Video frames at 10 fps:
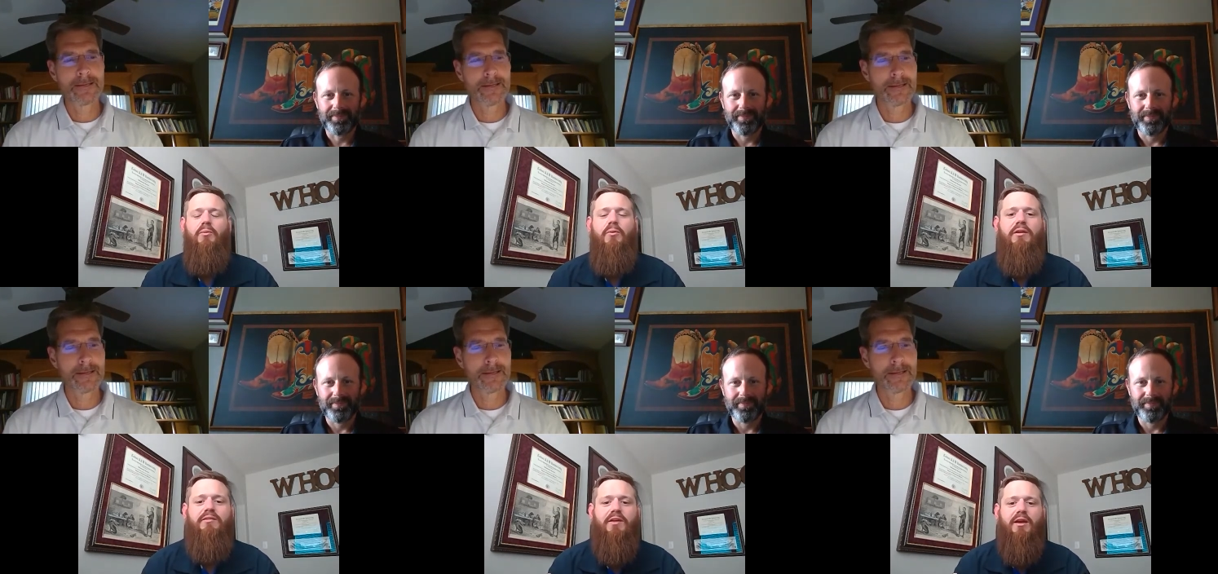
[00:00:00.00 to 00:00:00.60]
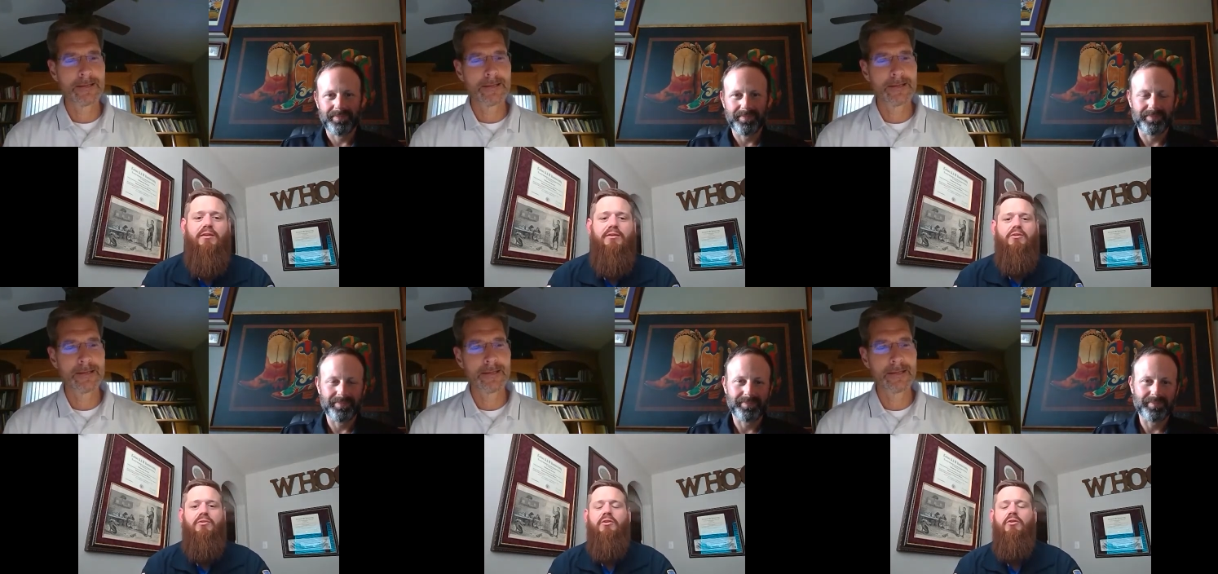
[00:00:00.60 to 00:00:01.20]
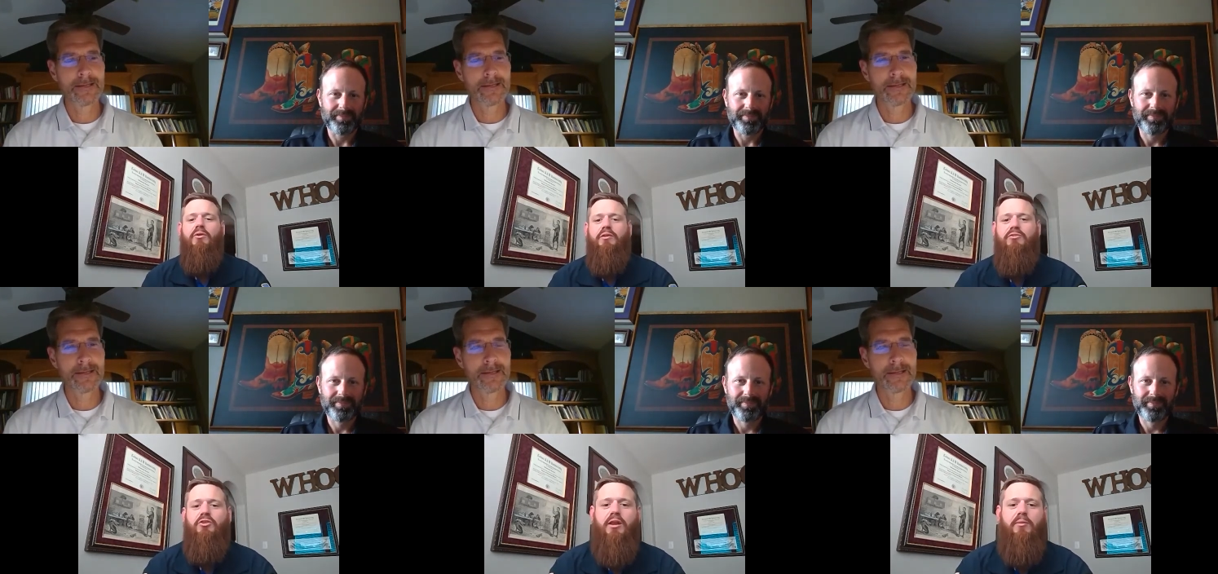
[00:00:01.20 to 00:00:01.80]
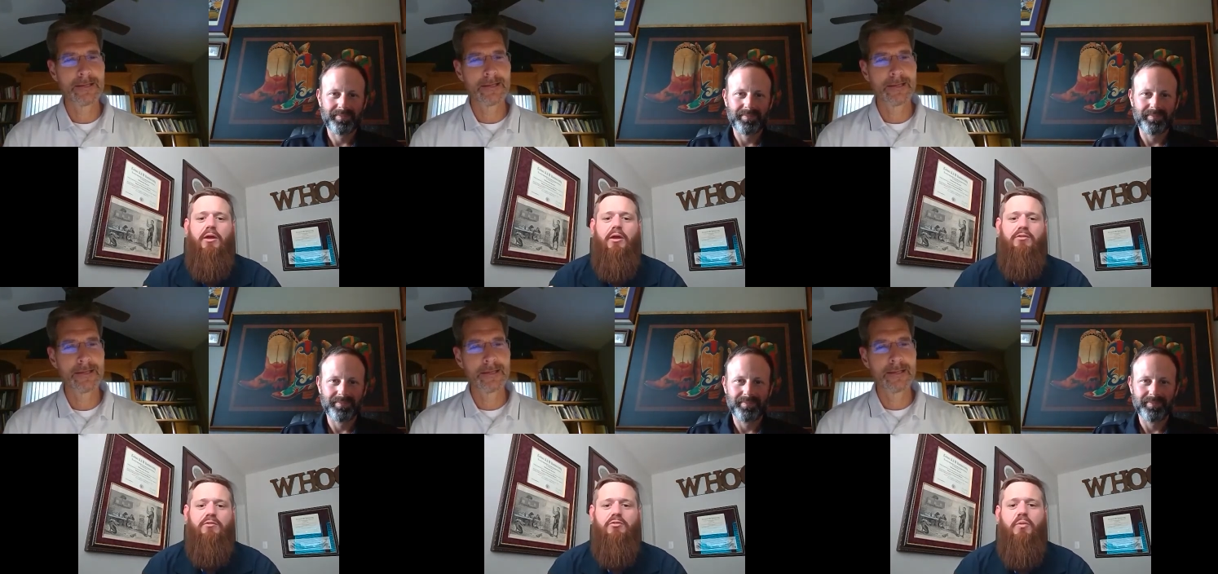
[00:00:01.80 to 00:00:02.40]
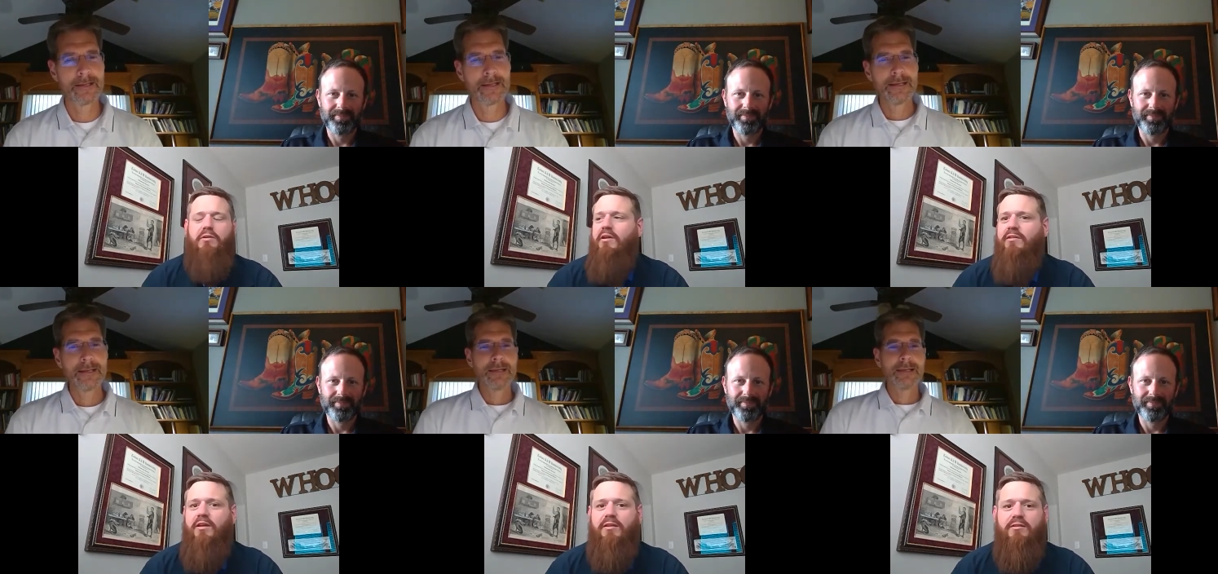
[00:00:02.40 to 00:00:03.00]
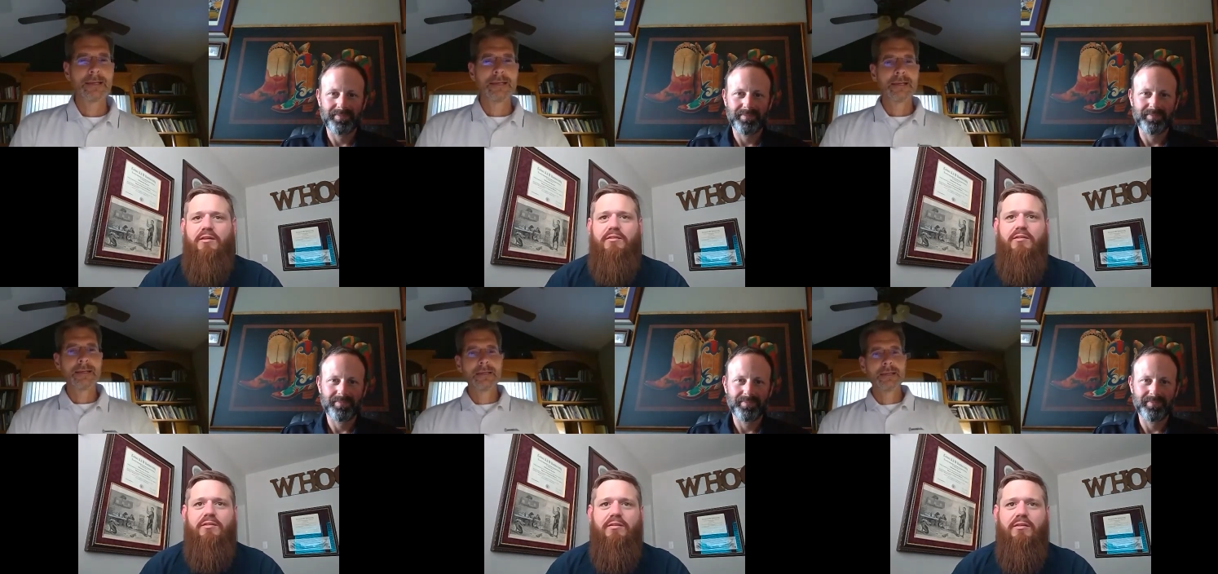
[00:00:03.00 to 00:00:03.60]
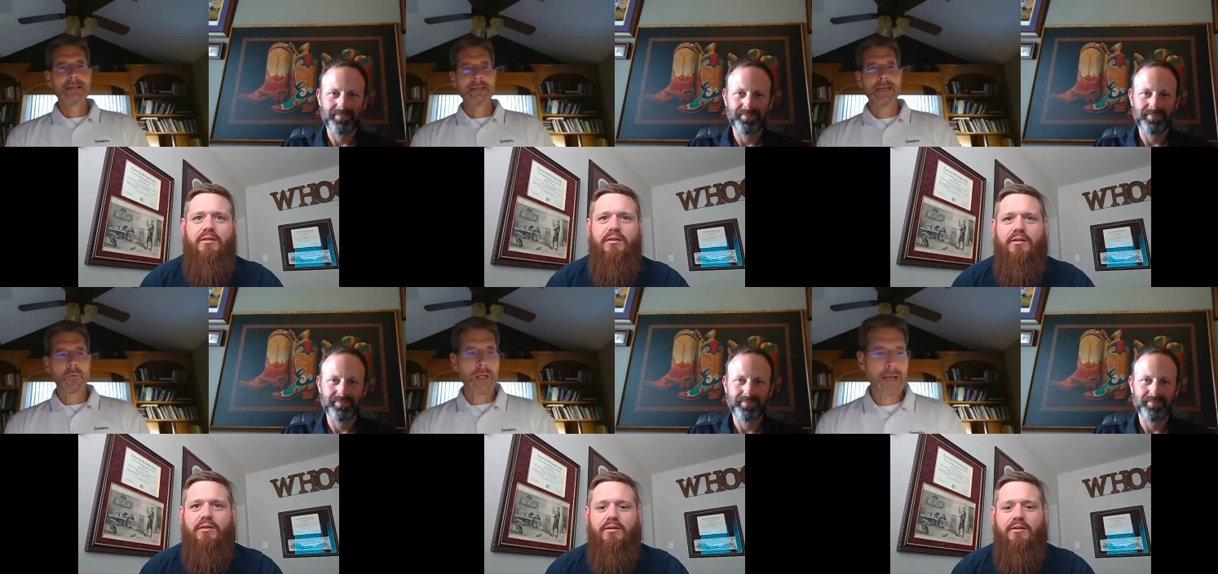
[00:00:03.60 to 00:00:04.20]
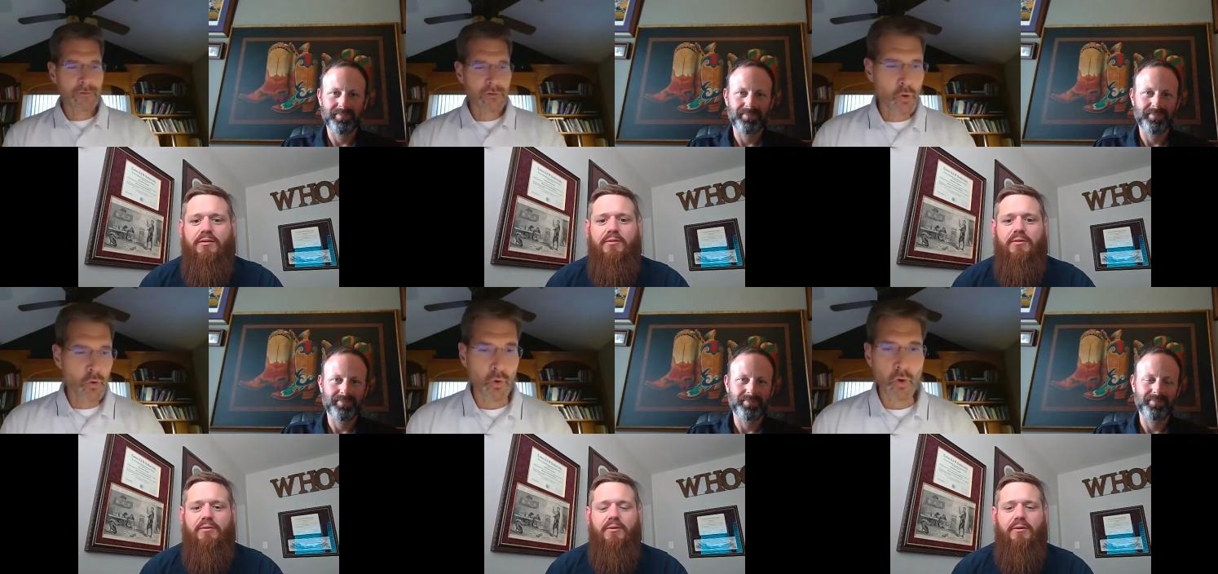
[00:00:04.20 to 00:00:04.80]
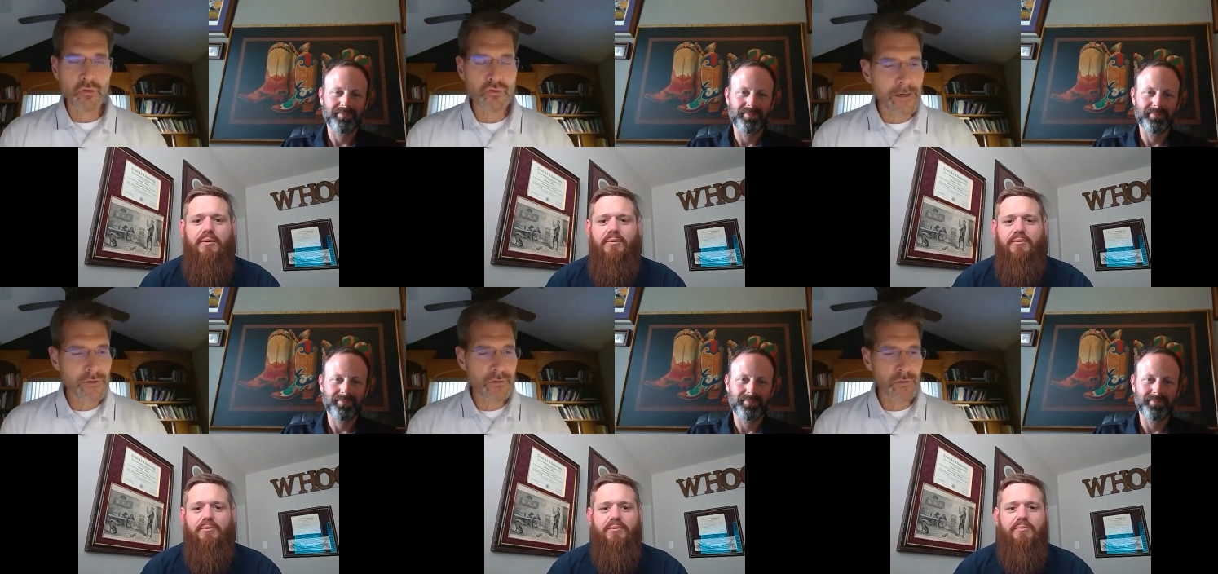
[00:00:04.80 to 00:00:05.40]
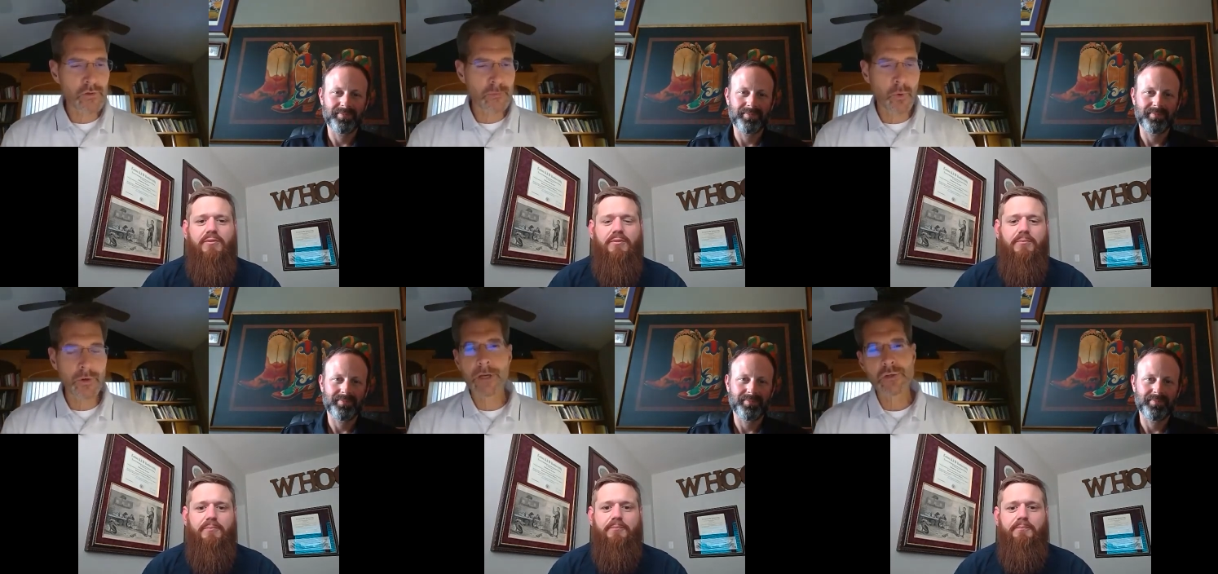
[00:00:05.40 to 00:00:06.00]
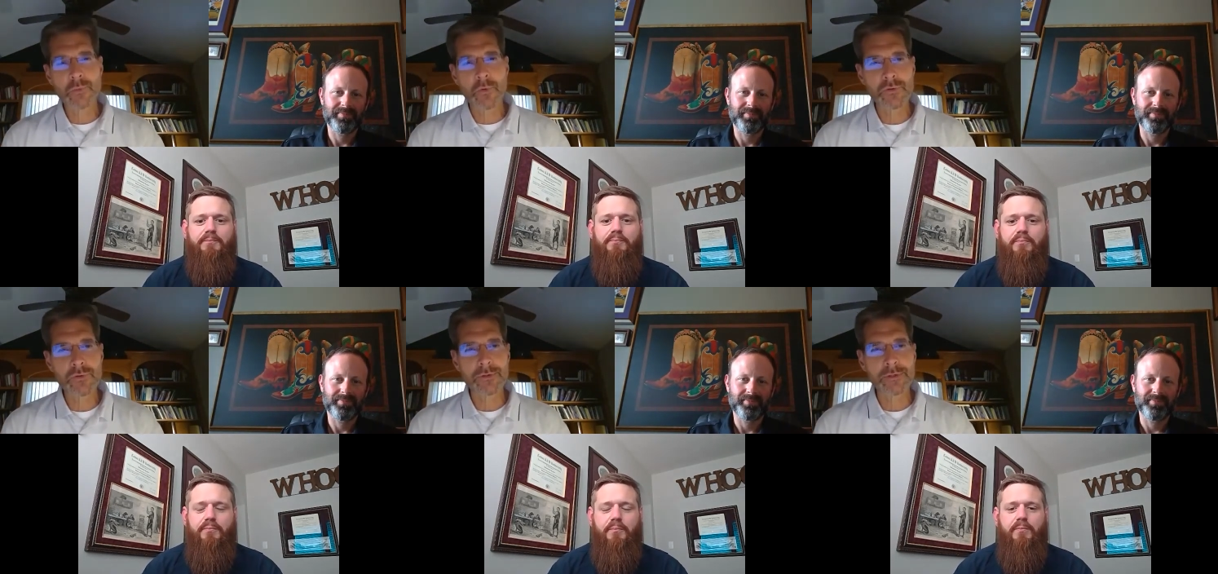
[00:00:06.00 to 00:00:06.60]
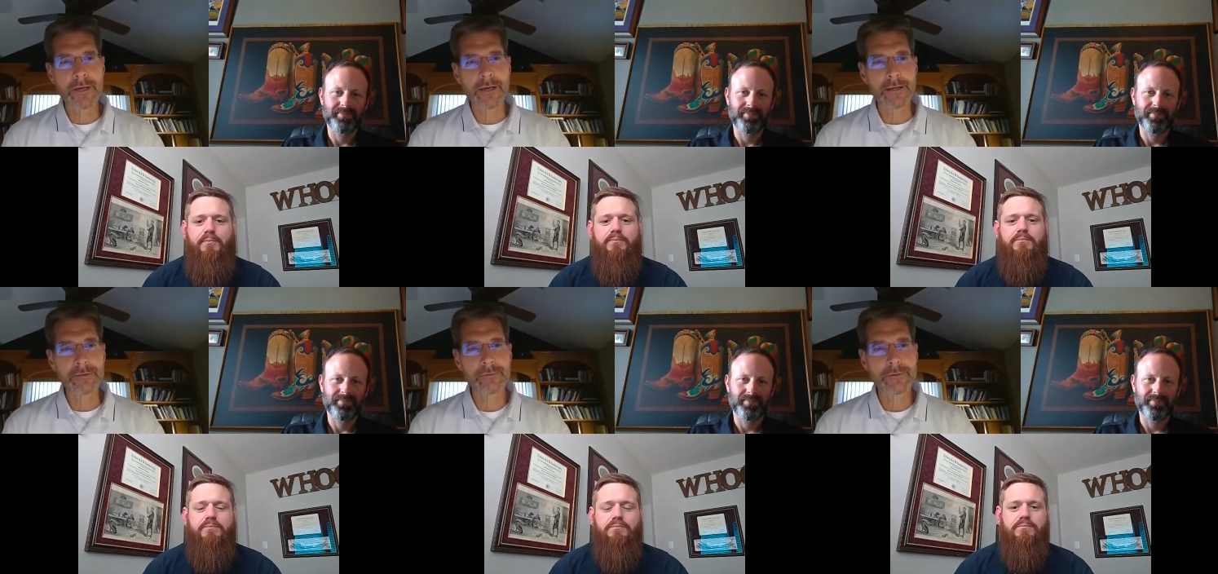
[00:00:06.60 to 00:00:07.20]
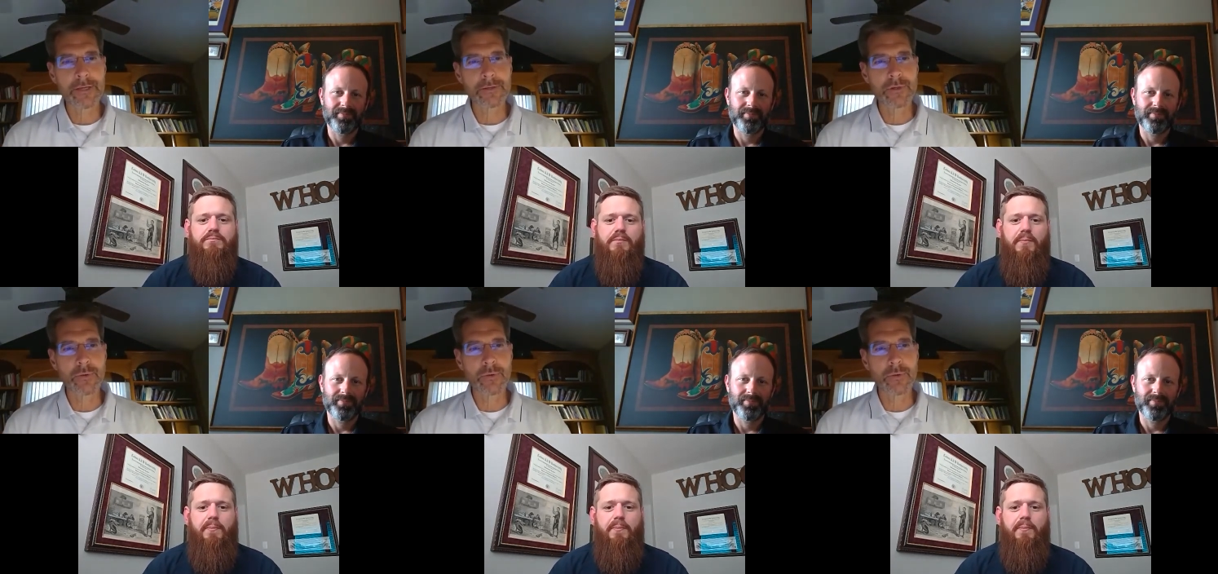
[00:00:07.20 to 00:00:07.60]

Speaker 1: what exactly do you do as training manager for Swagelok Southeast Texas?
Speaker 2: Yeah, well, I have a dual role, so I still support customers uh, as you know,